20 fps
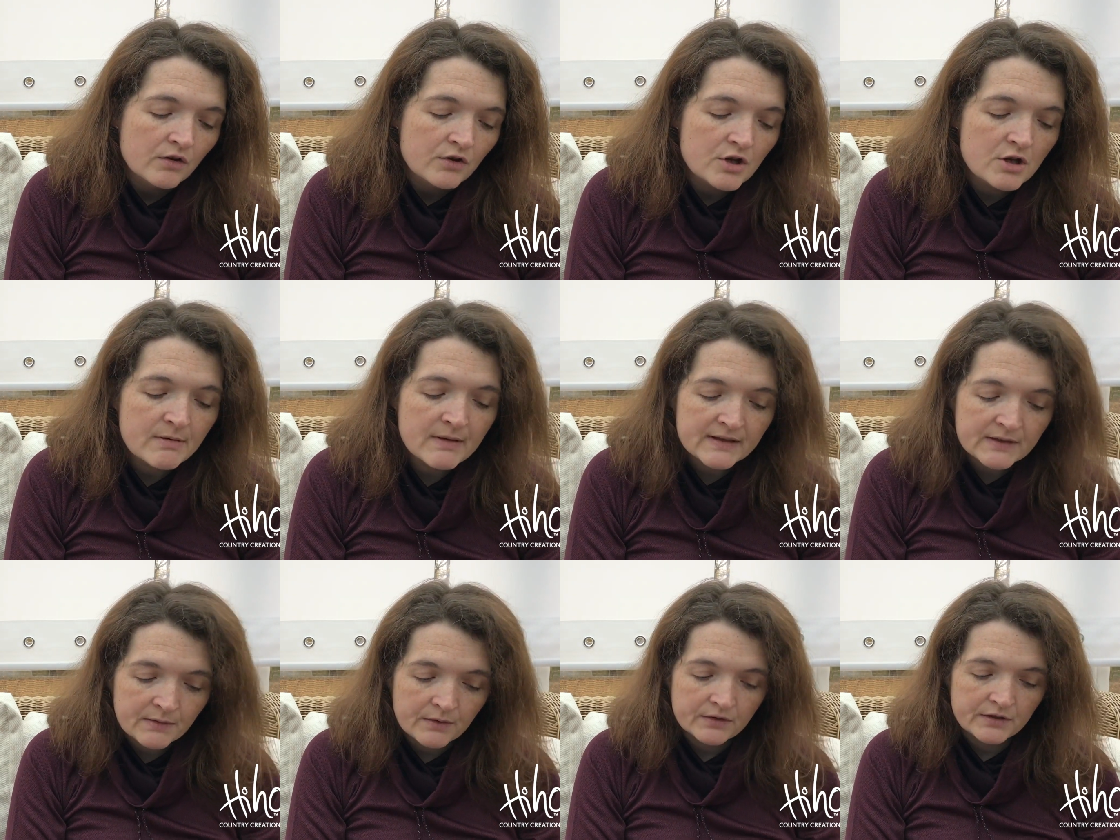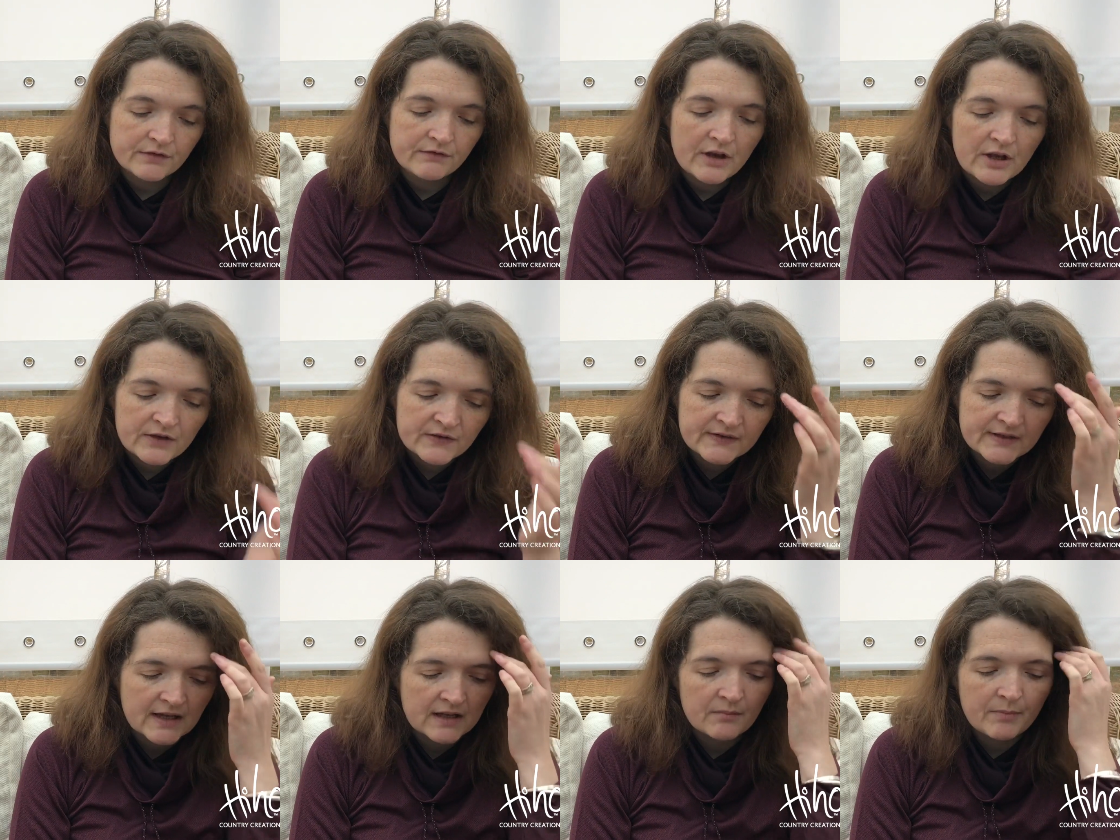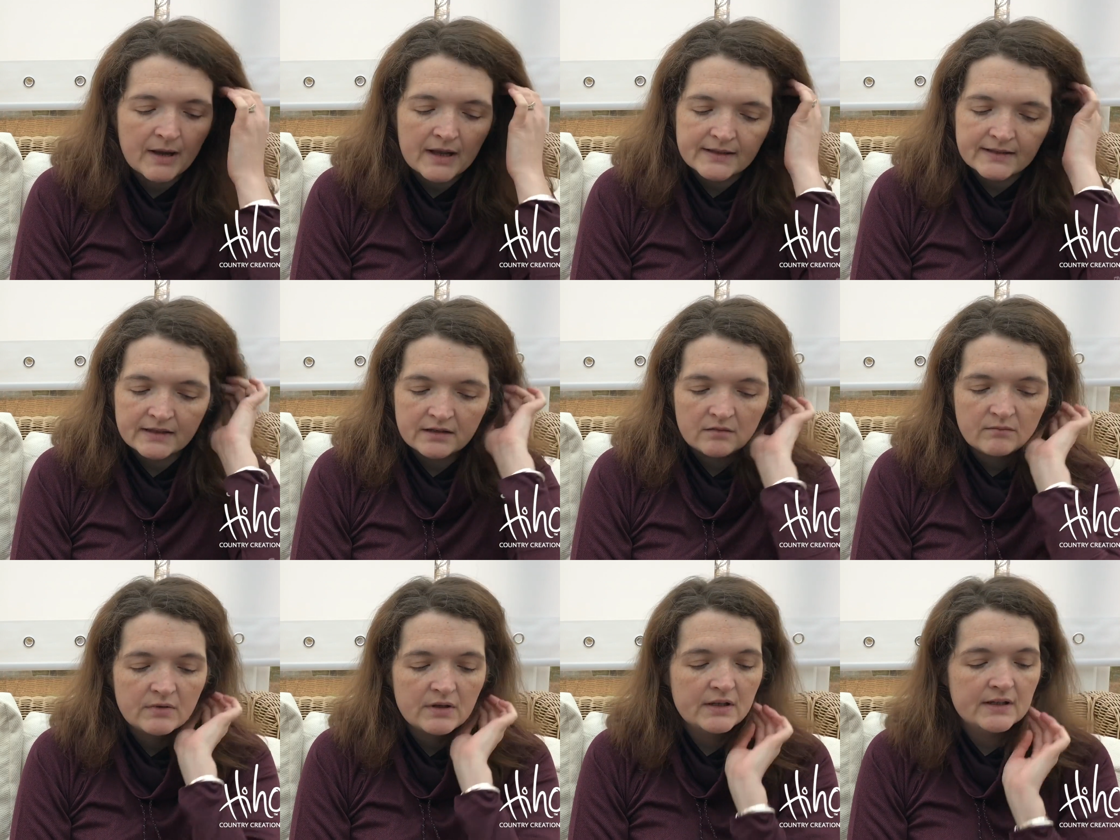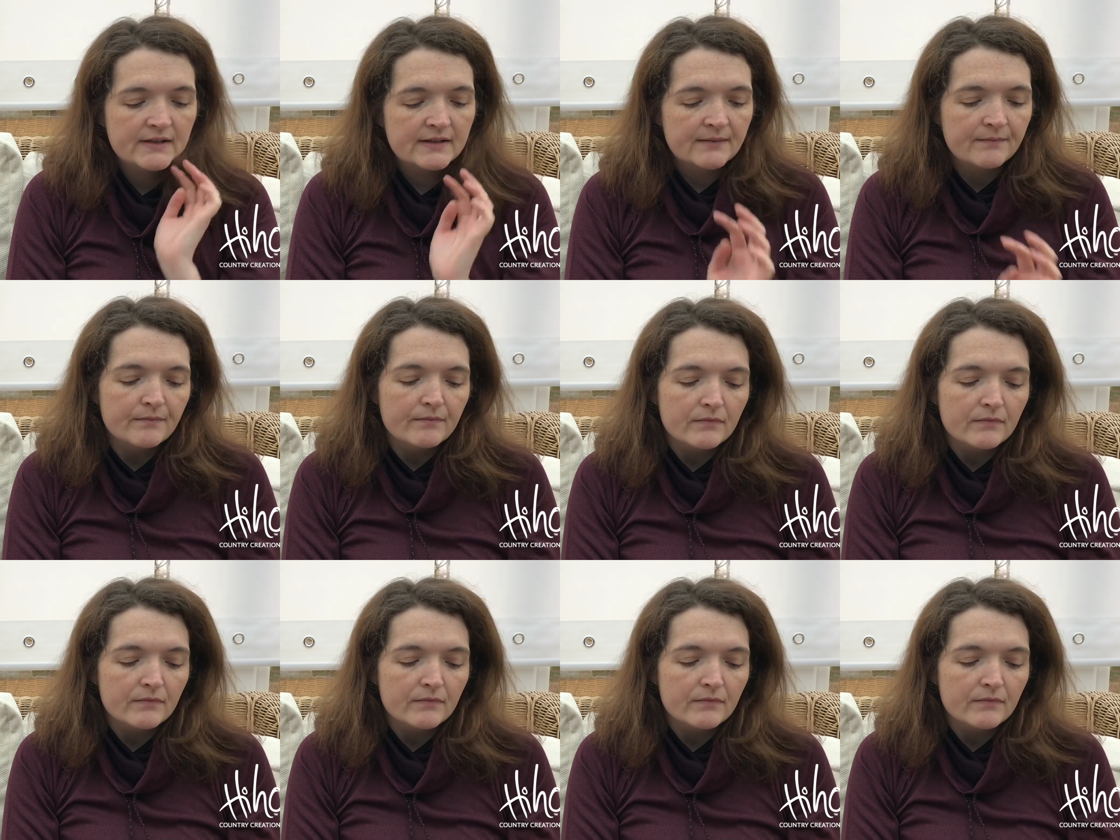Nuna's quilted range of saddle pads and numbers,